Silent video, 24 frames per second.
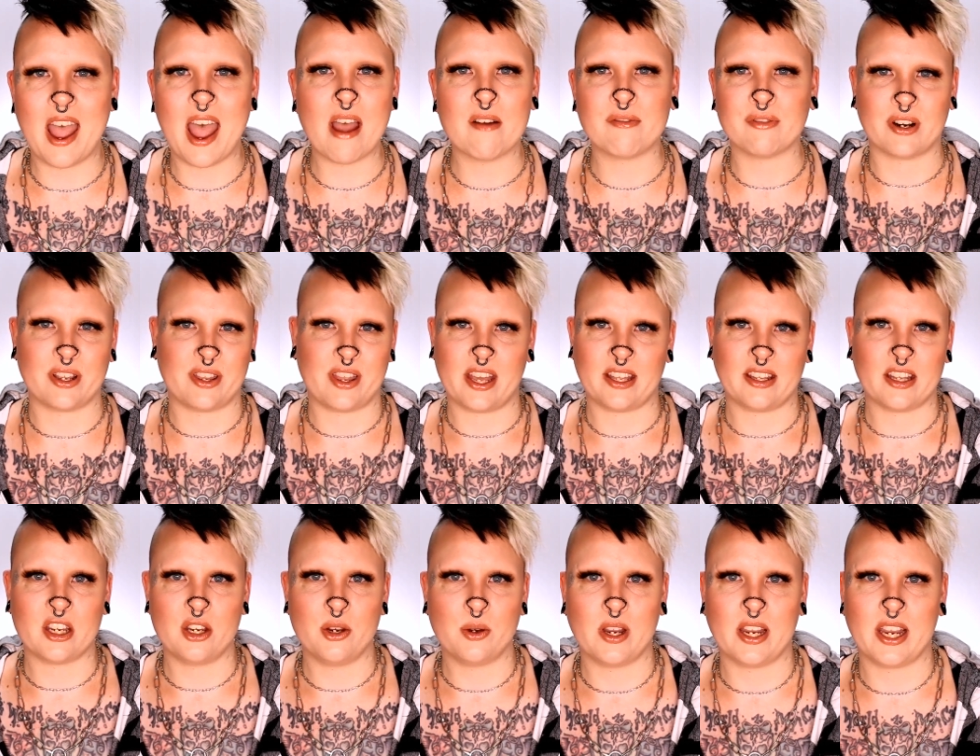
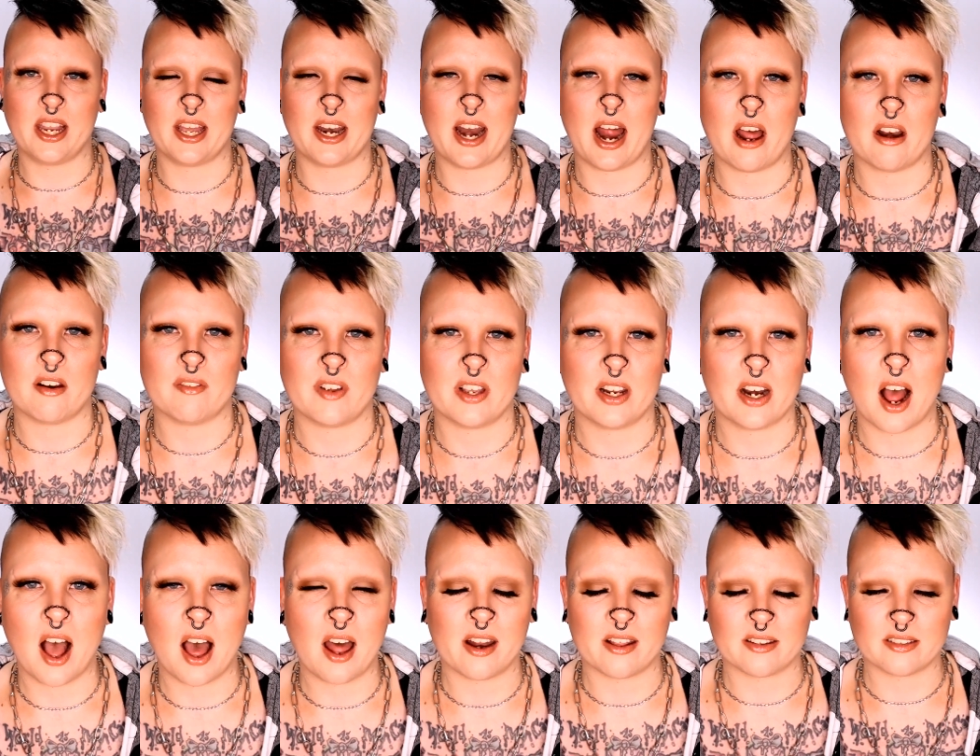everything that you can get out of
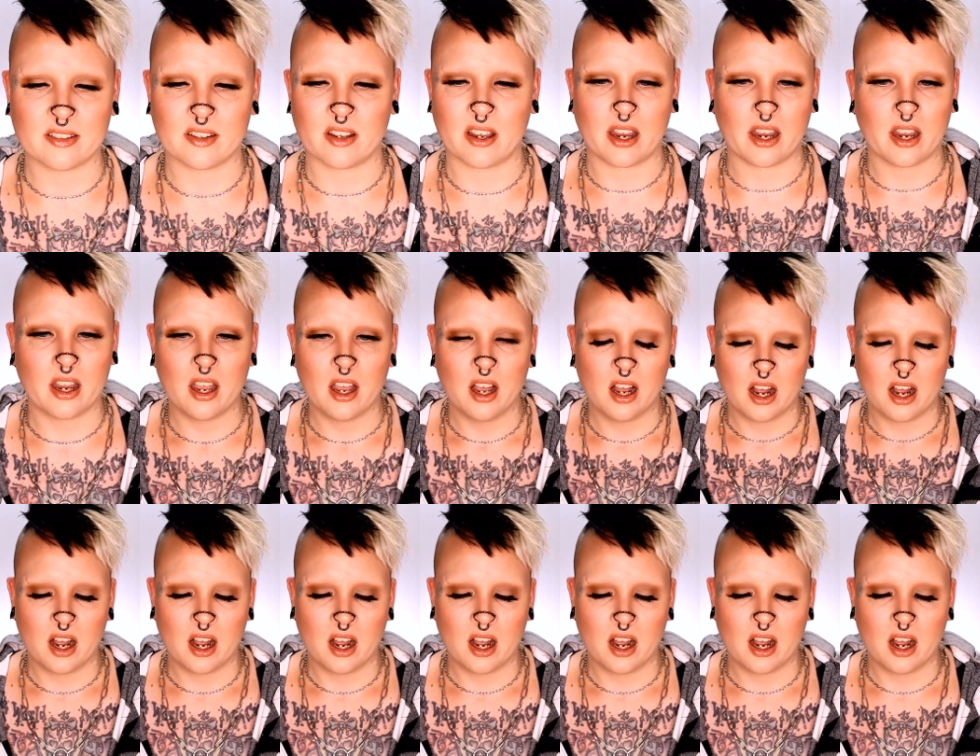it, honestly.